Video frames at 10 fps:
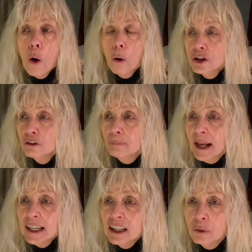or you've
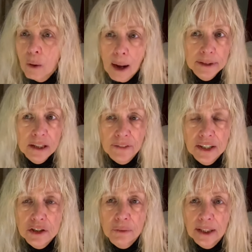been in it a while, but
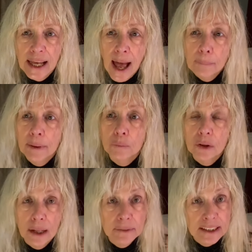nothing's really happened. Well,
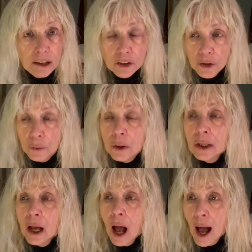let me tell you,
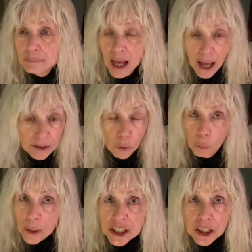I'm not, I don't
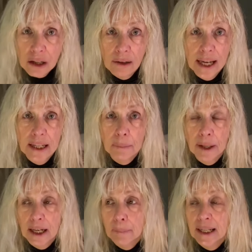wish it on
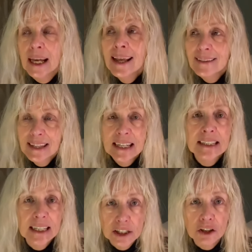anybody, but
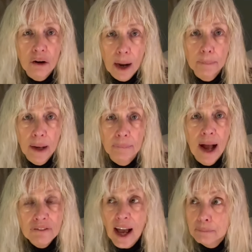these things crop up.
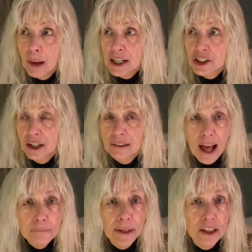I've had my share, and
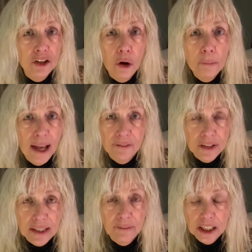I've been a nomad for
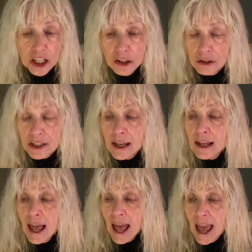seven years,
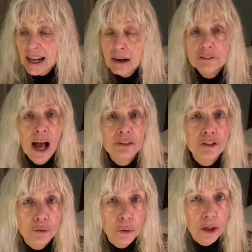and I've gotten
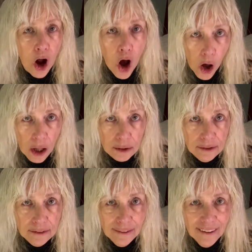through it all.
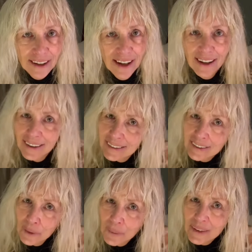
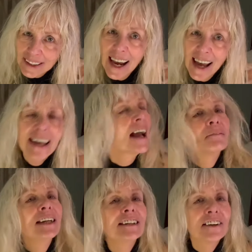So yay! I
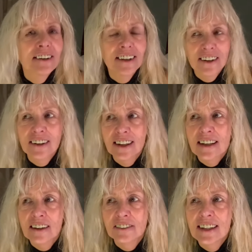mean,
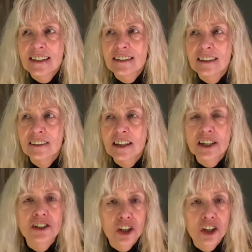This is this is a